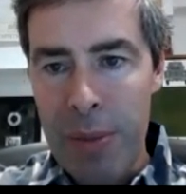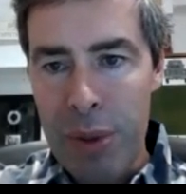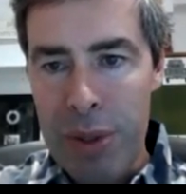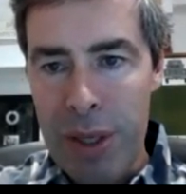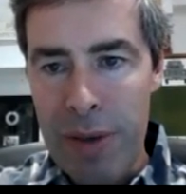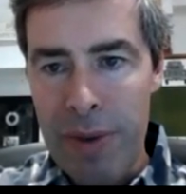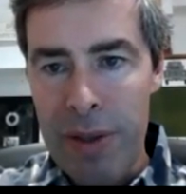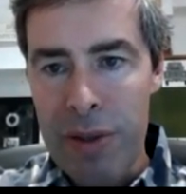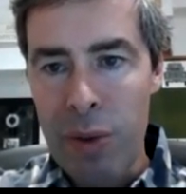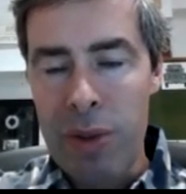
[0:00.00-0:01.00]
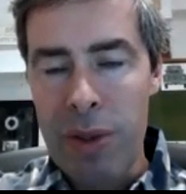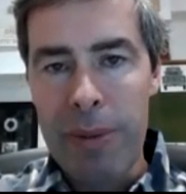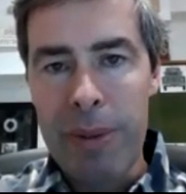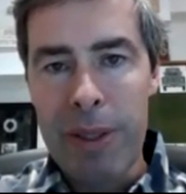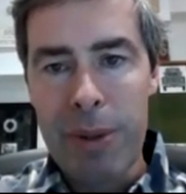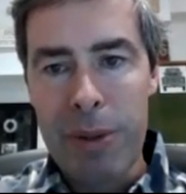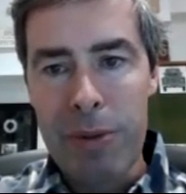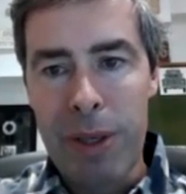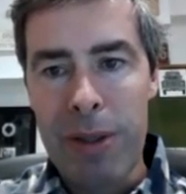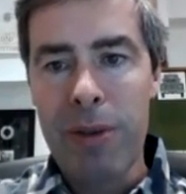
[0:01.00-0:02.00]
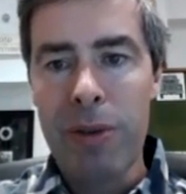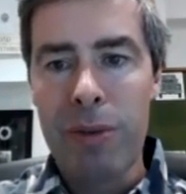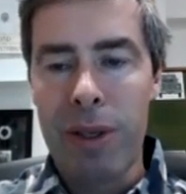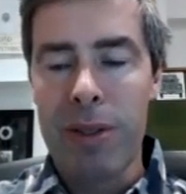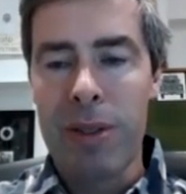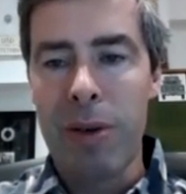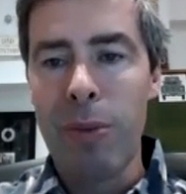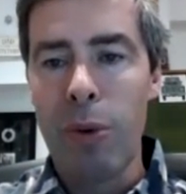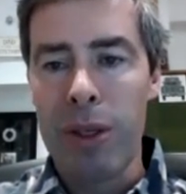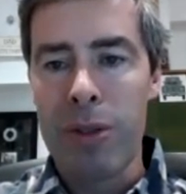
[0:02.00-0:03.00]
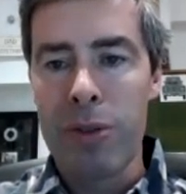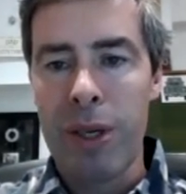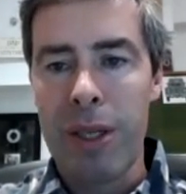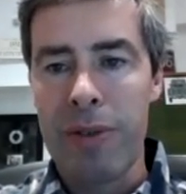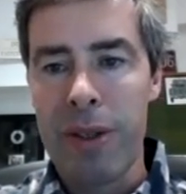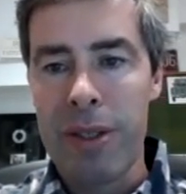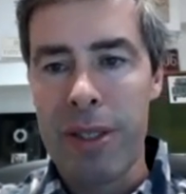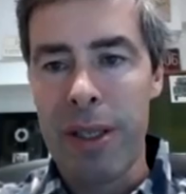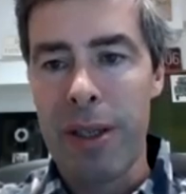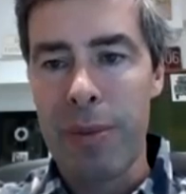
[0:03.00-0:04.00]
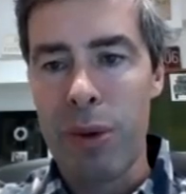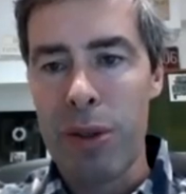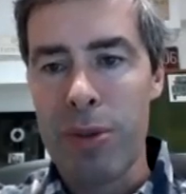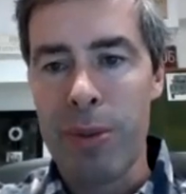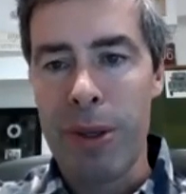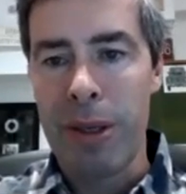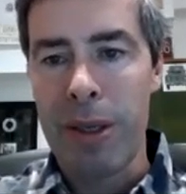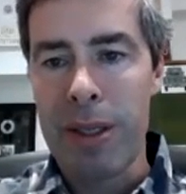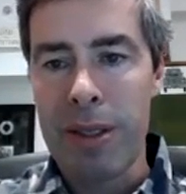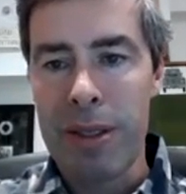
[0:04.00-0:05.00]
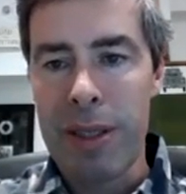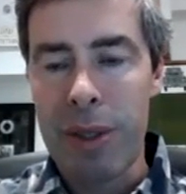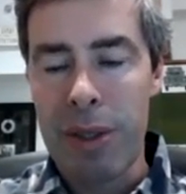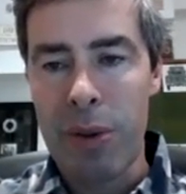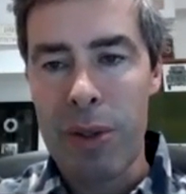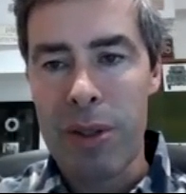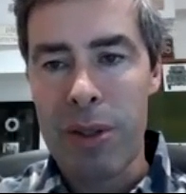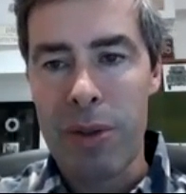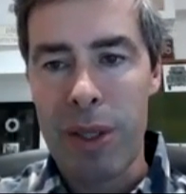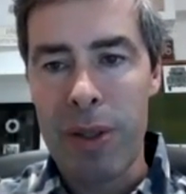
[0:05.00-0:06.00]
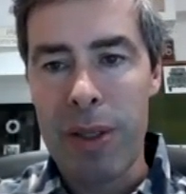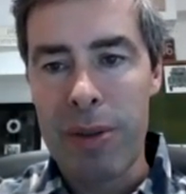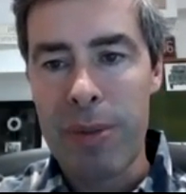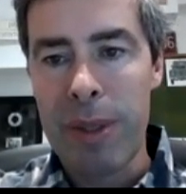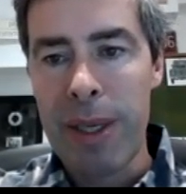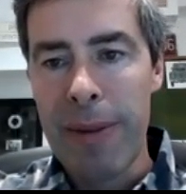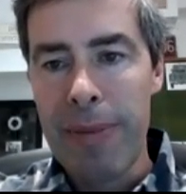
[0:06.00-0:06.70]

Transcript: preserve those dorsal ligaments, which run, as you say, more or less transversely at the proximal part at least, as they run across to the triquetrum